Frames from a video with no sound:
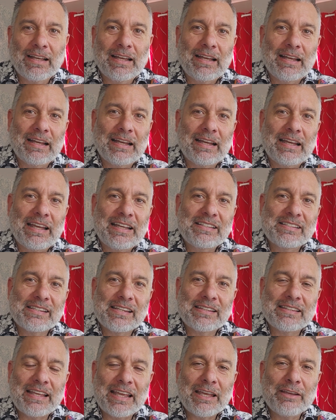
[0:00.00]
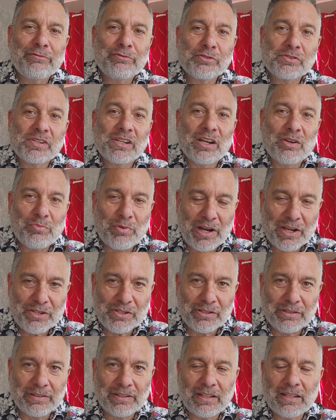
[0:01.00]
It's a day for
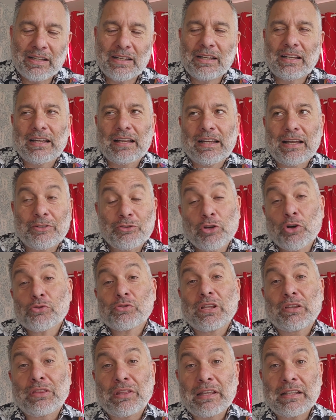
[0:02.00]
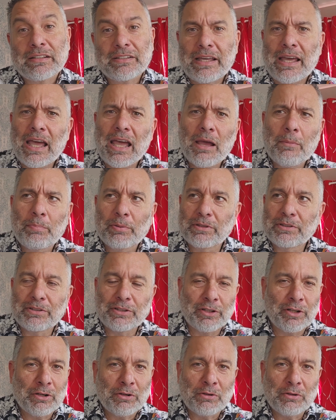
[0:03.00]
celebration. Those that think, yeah, but, has